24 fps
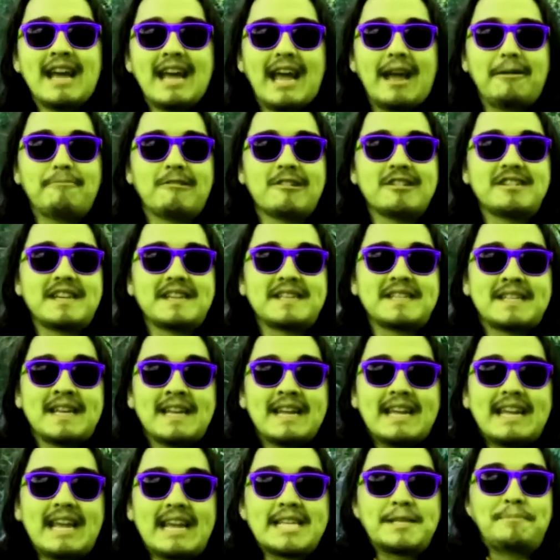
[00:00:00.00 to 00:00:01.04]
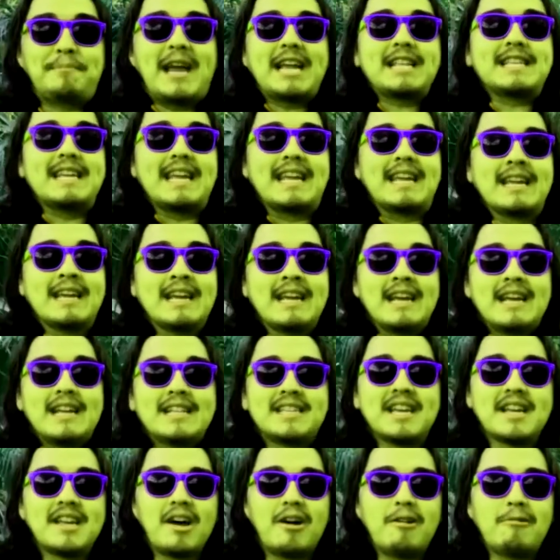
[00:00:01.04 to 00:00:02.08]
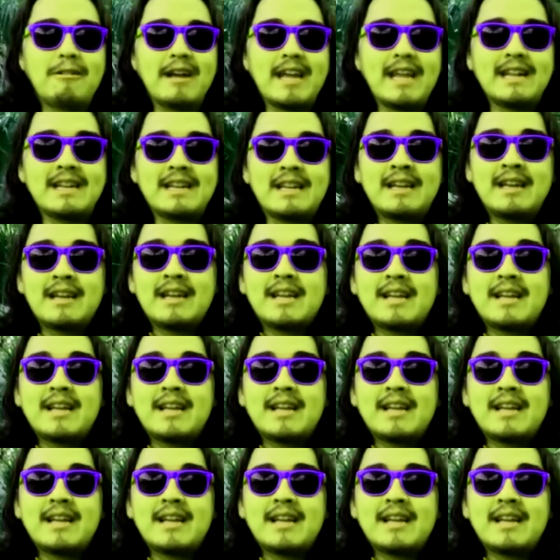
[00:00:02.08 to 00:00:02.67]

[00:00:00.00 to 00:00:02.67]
and we're just expecting to go in